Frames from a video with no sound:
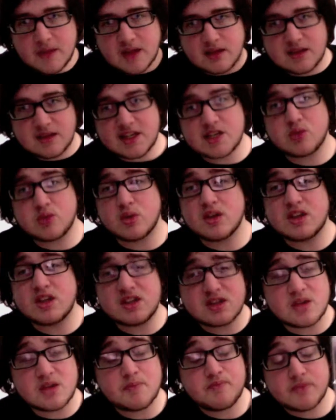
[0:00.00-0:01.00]
This one
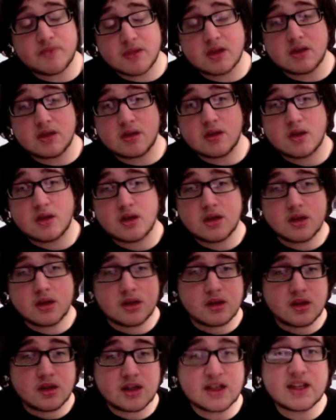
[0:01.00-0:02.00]
is.
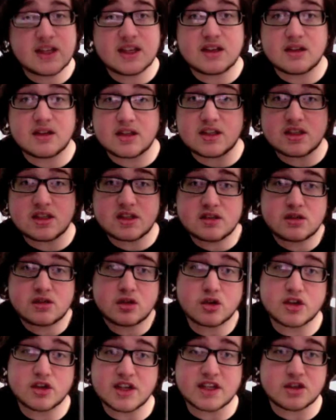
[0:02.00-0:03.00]
It's a
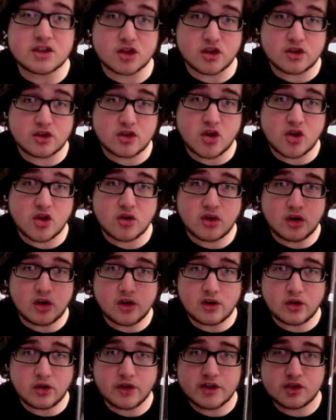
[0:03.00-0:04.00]
good issue,
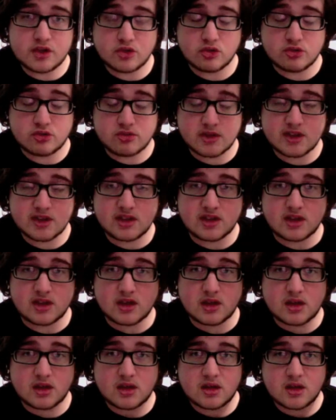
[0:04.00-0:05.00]
I enjoyed reading
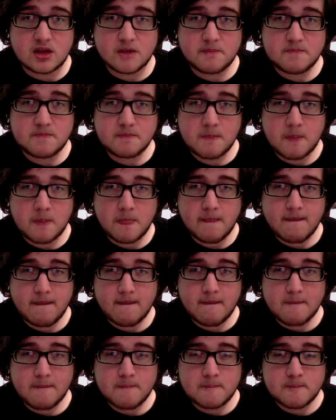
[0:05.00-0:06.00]
it, and
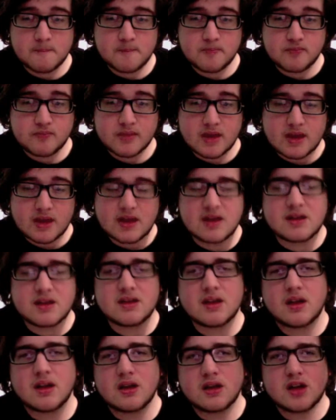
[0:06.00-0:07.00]

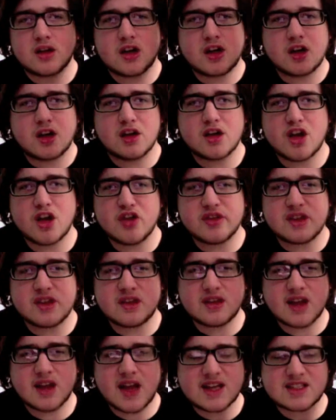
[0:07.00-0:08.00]
I know that
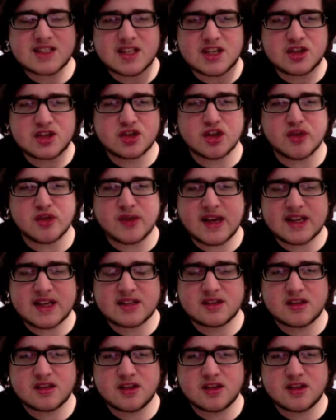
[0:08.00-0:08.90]
the last issue had